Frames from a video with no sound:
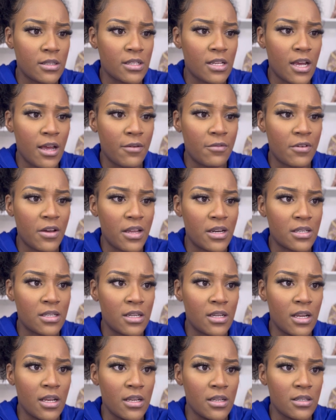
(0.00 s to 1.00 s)
time 5 to 10
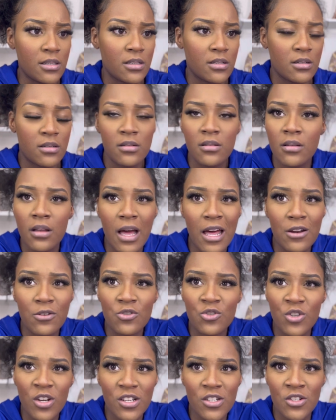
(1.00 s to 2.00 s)
days. I don't
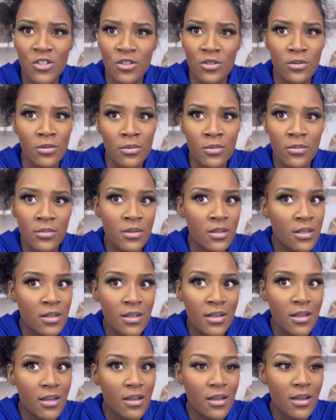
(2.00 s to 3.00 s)
trust you.
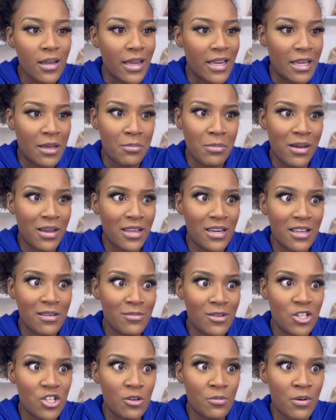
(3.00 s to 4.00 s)
Like, am I gonna get
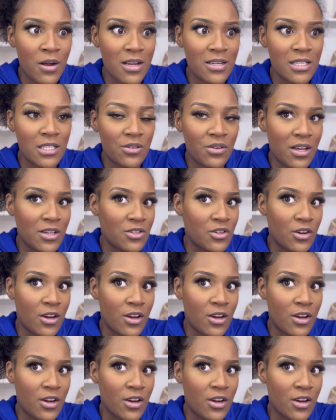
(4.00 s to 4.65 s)
my shit processed fast or